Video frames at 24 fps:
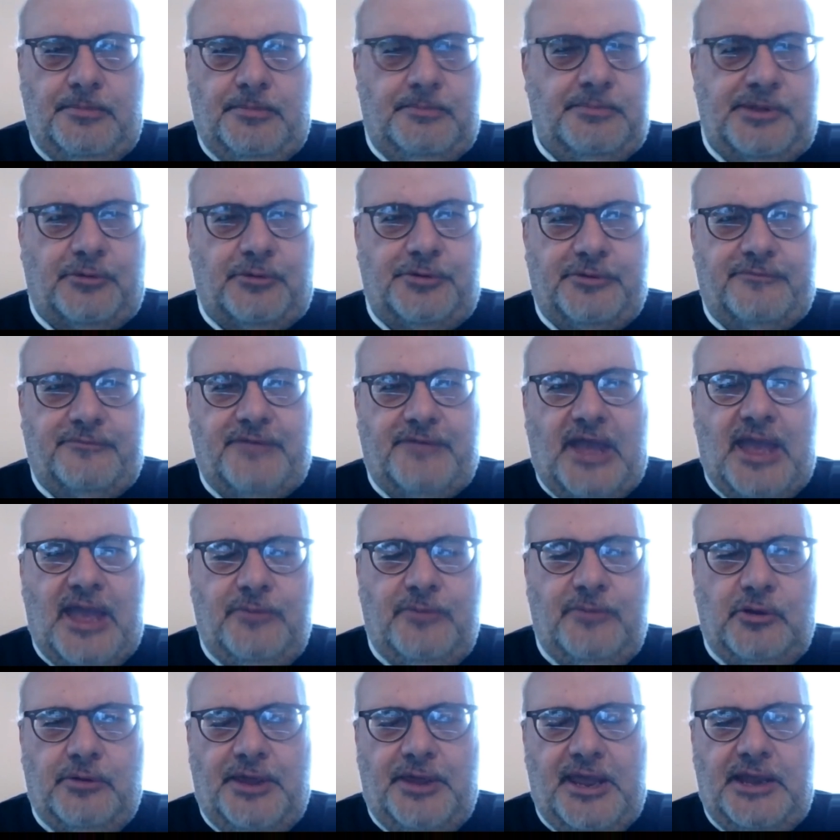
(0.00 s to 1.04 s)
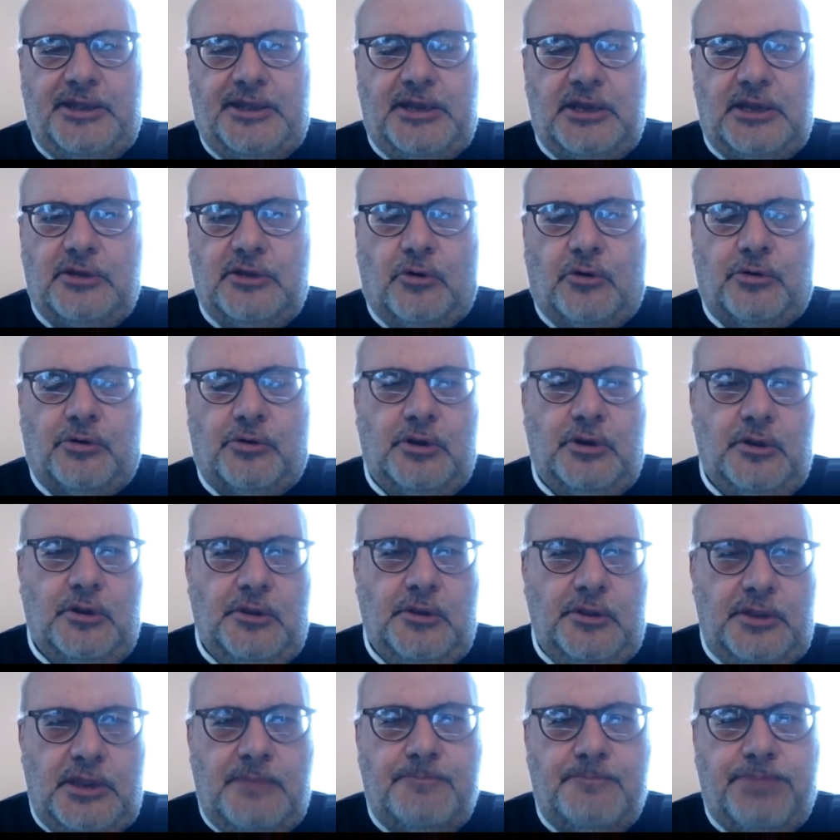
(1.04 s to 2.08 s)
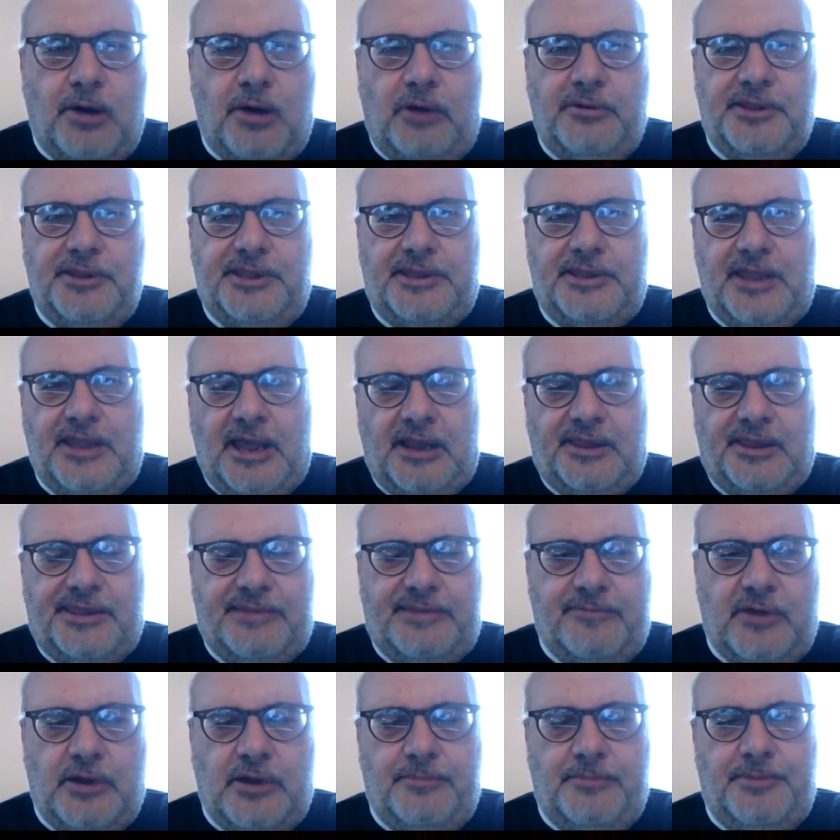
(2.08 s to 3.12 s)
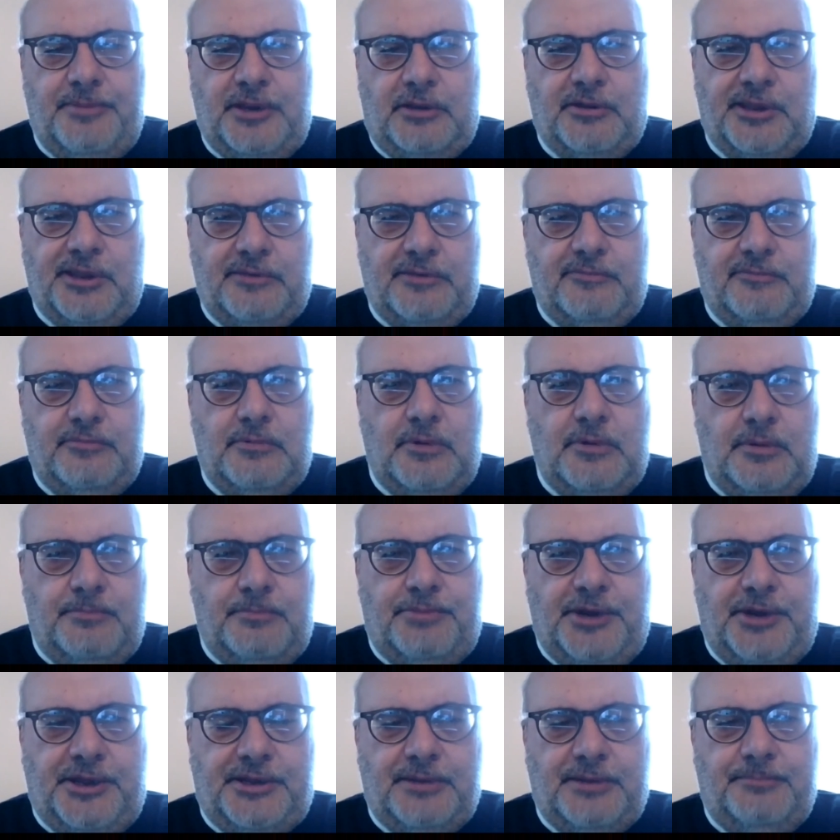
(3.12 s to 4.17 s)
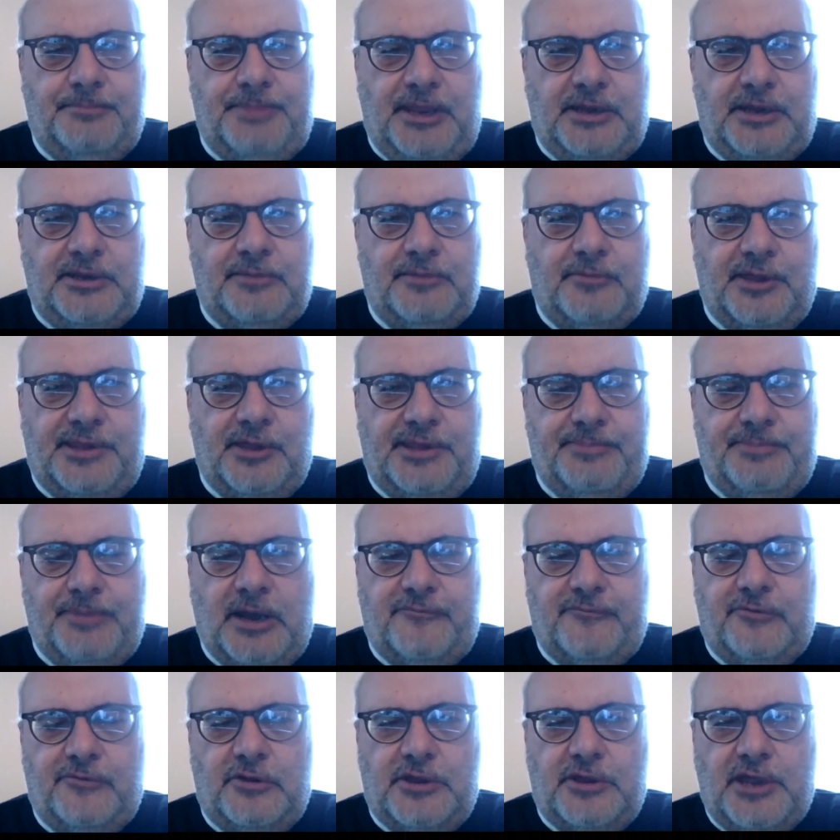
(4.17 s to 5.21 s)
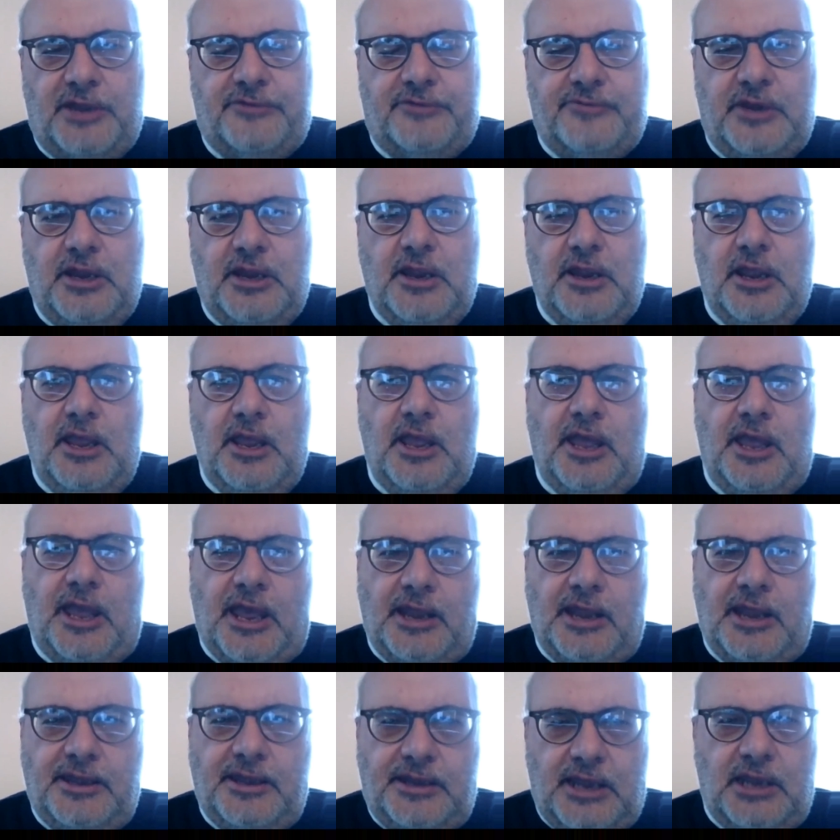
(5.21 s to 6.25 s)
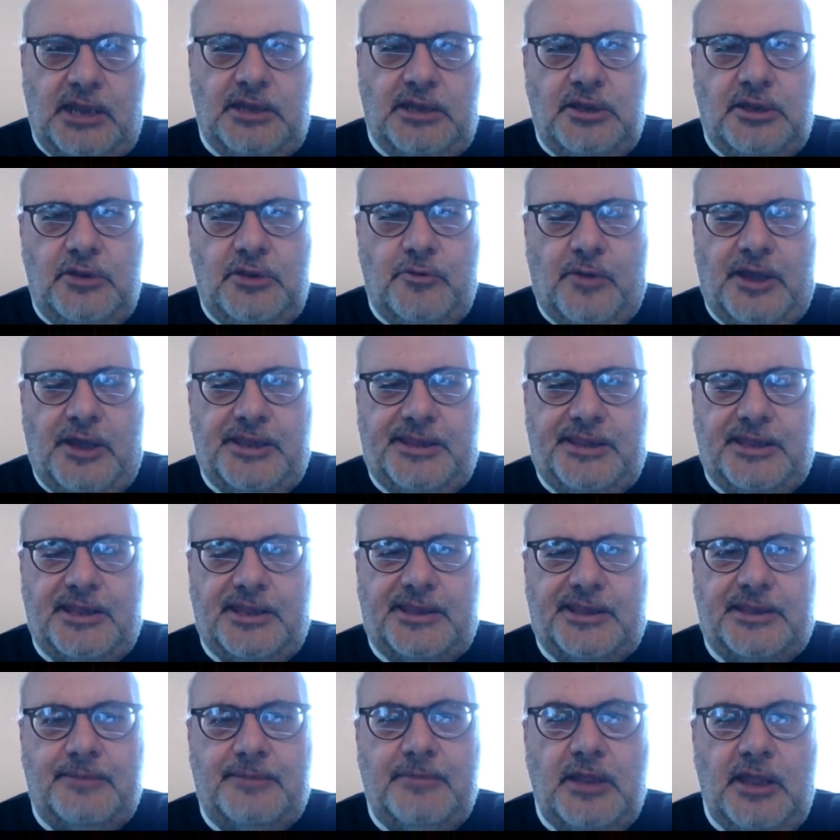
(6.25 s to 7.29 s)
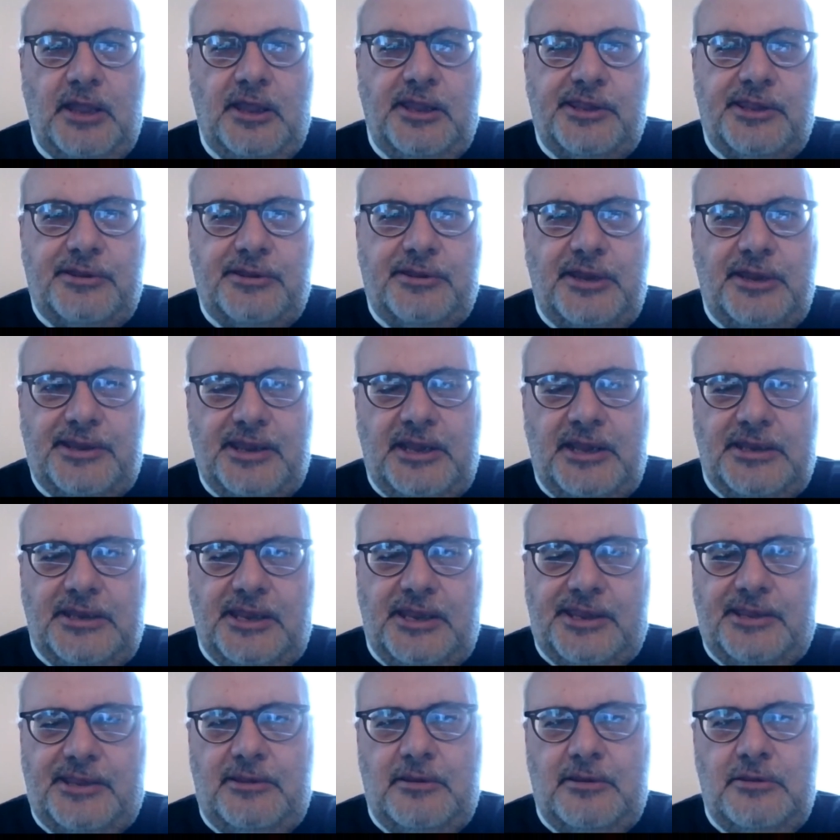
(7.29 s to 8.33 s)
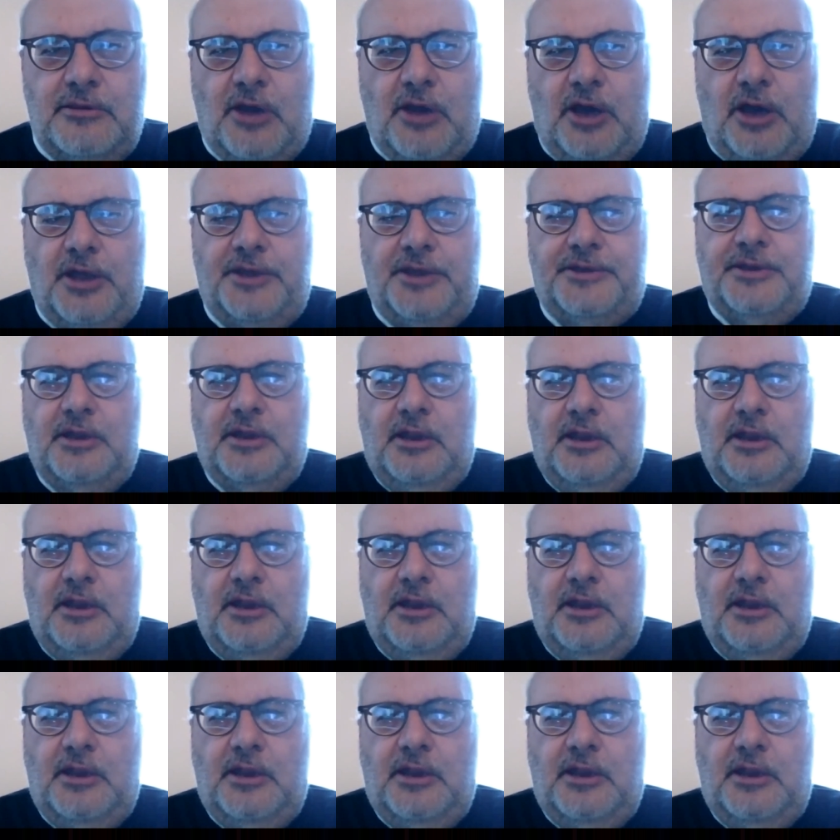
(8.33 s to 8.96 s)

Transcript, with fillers: sort of emulated or imposed elsewhere because of Britain being the most powerful country, and then the US system. So it is not